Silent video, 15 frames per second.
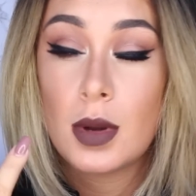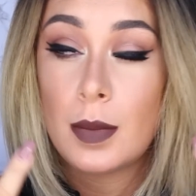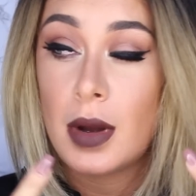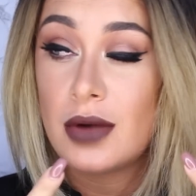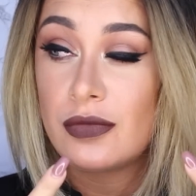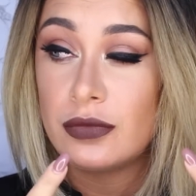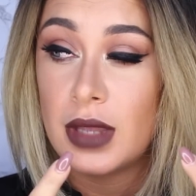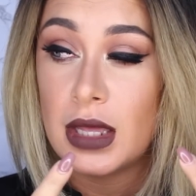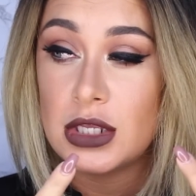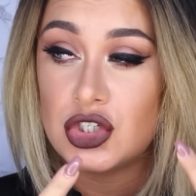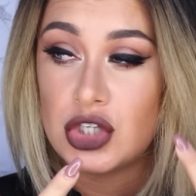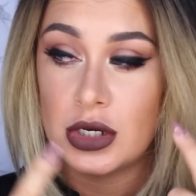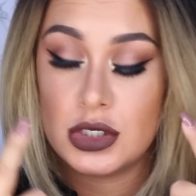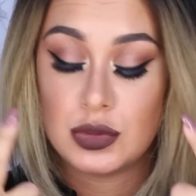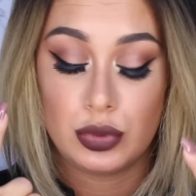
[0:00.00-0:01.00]
but apart from that the
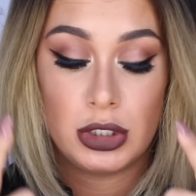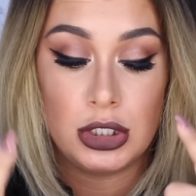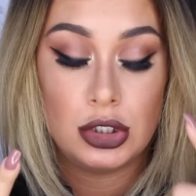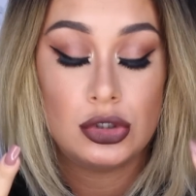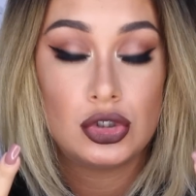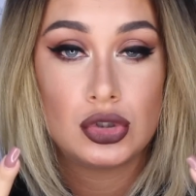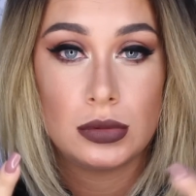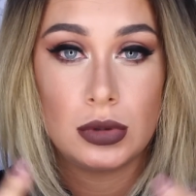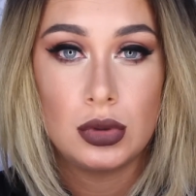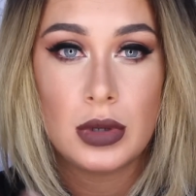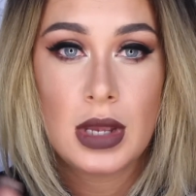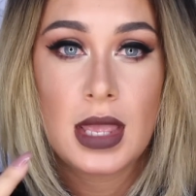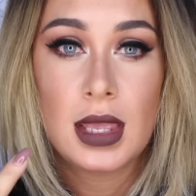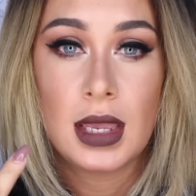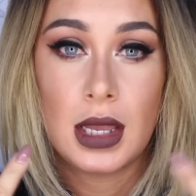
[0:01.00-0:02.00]
shadow's pretty
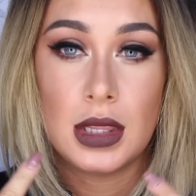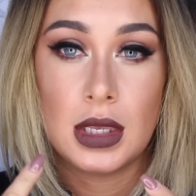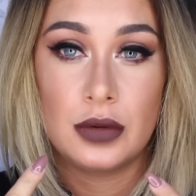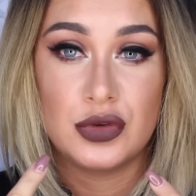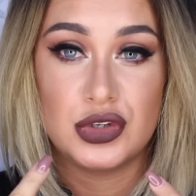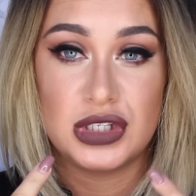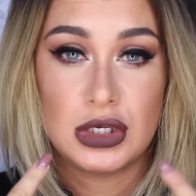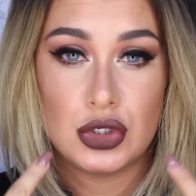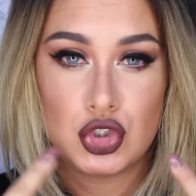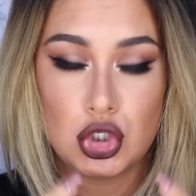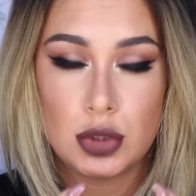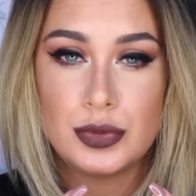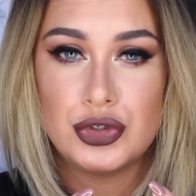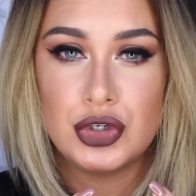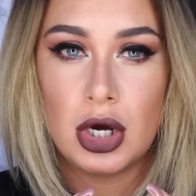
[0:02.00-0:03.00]
neutral, and then obviously a
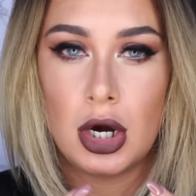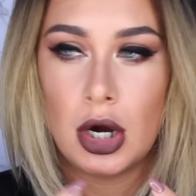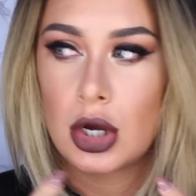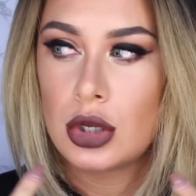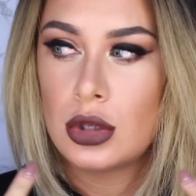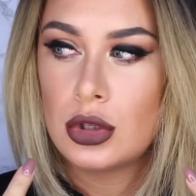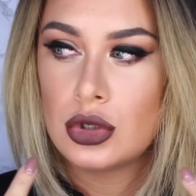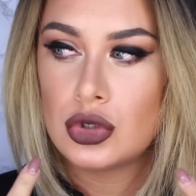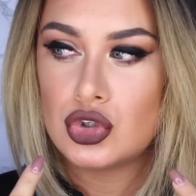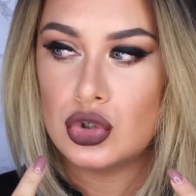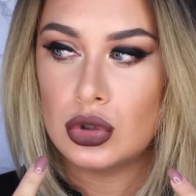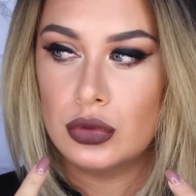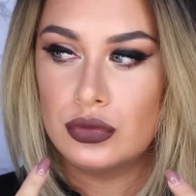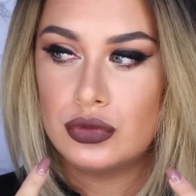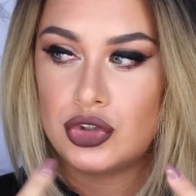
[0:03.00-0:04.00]
super dark
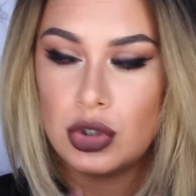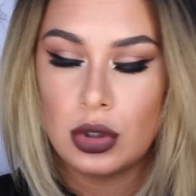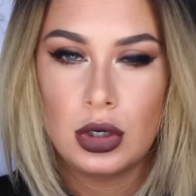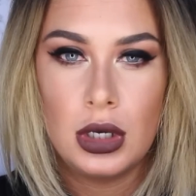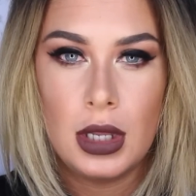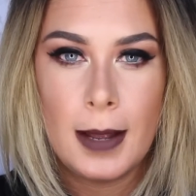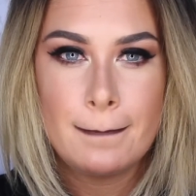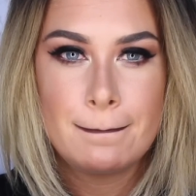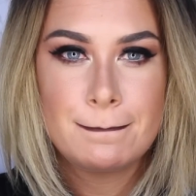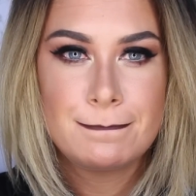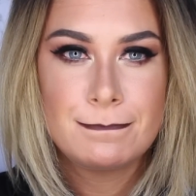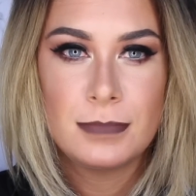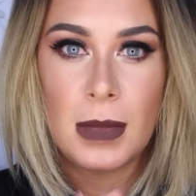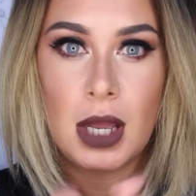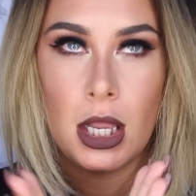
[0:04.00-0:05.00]
sort of chocolate.
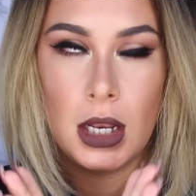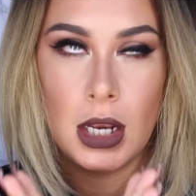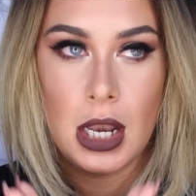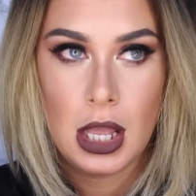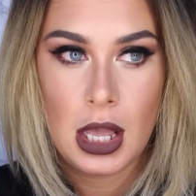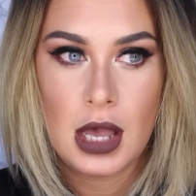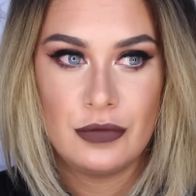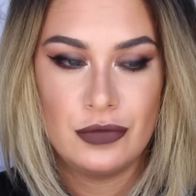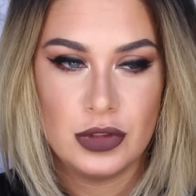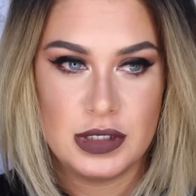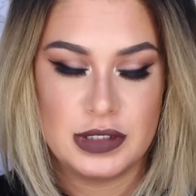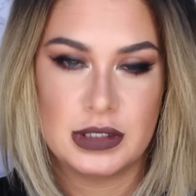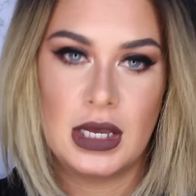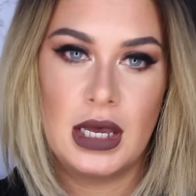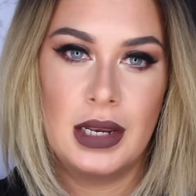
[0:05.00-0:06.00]
Love
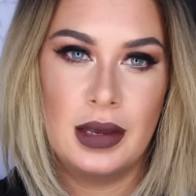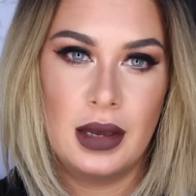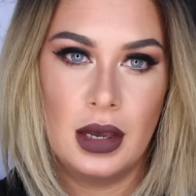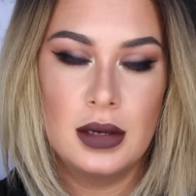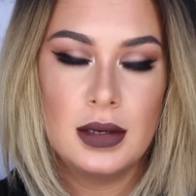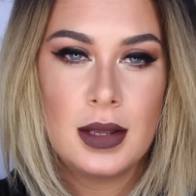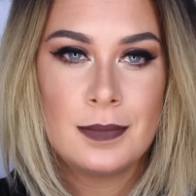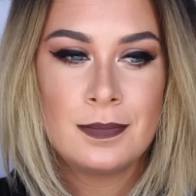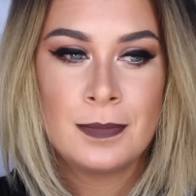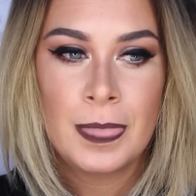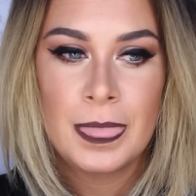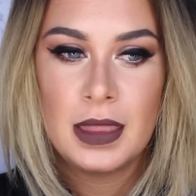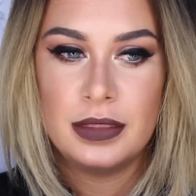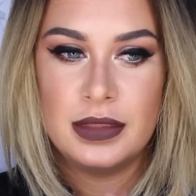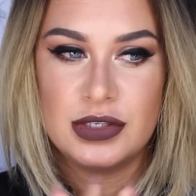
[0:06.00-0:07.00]
this colour,
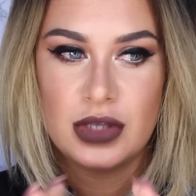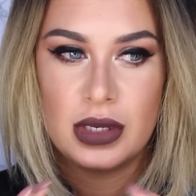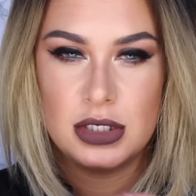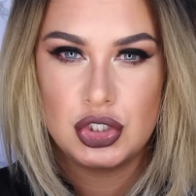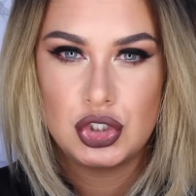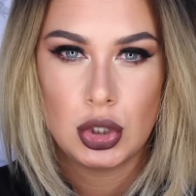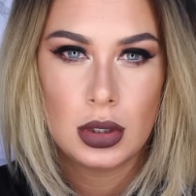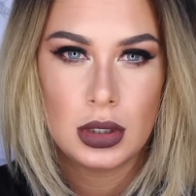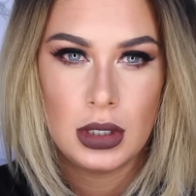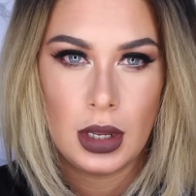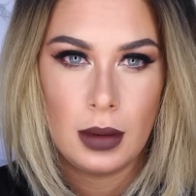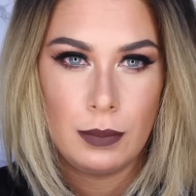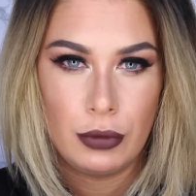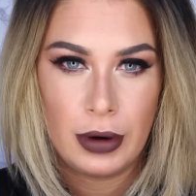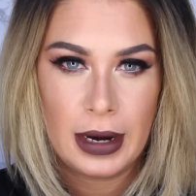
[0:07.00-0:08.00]
this kind of
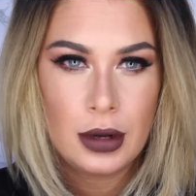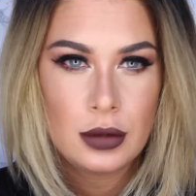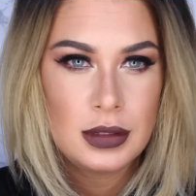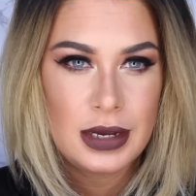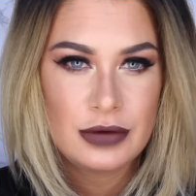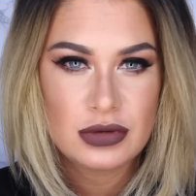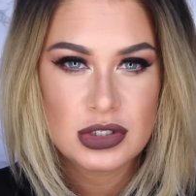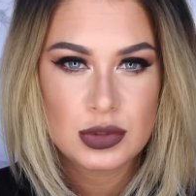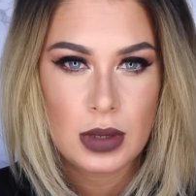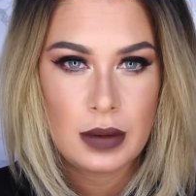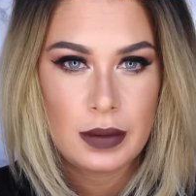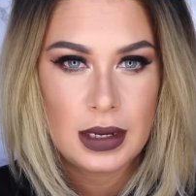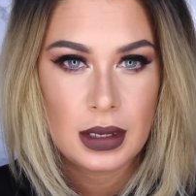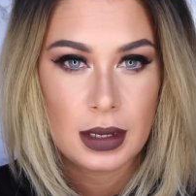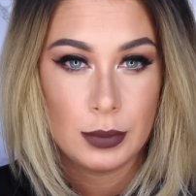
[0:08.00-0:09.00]
chocolate brown that everyone's
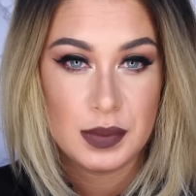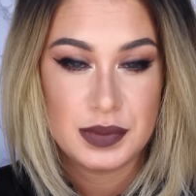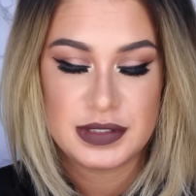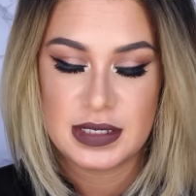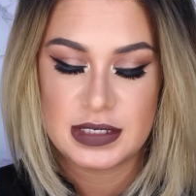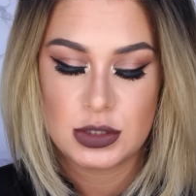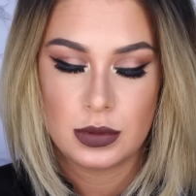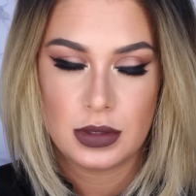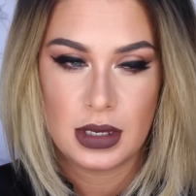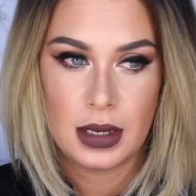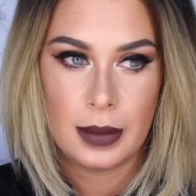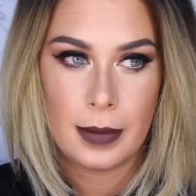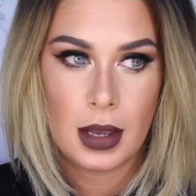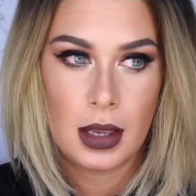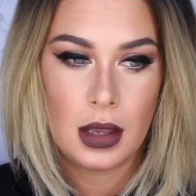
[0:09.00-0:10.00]
wearing. I'm obsessed with it,
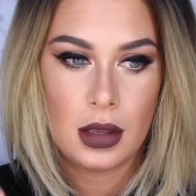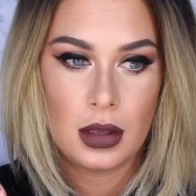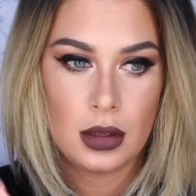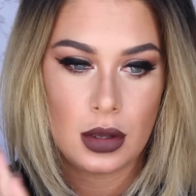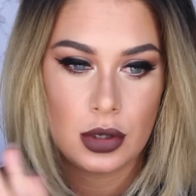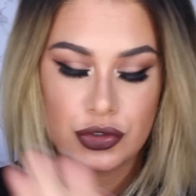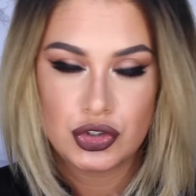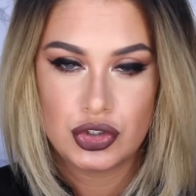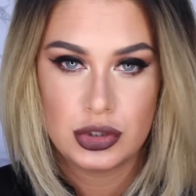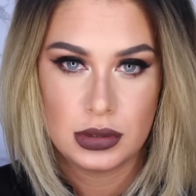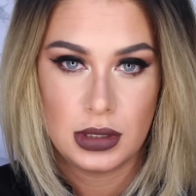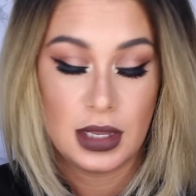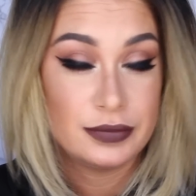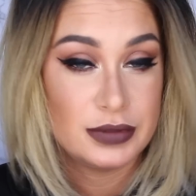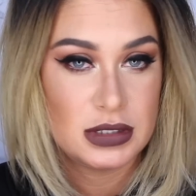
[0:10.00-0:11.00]
I
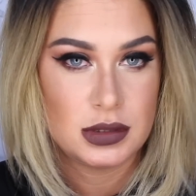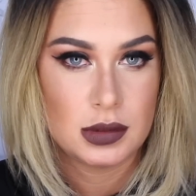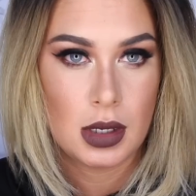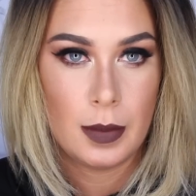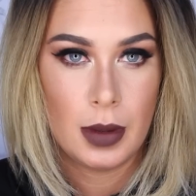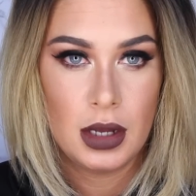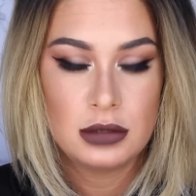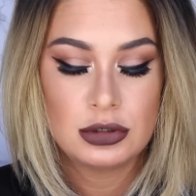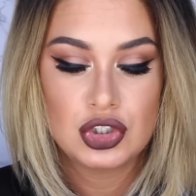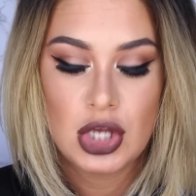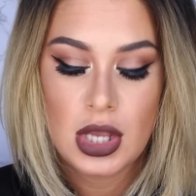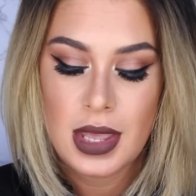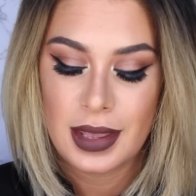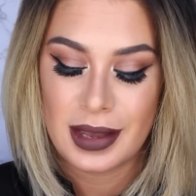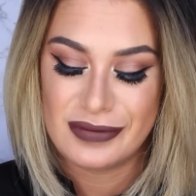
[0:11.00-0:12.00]
love it so
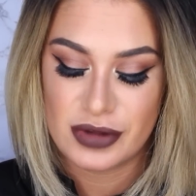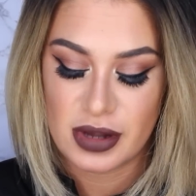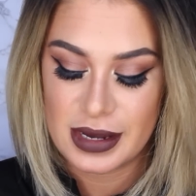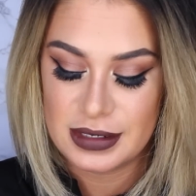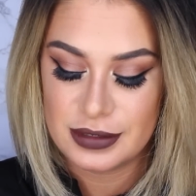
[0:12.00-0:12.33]
much. I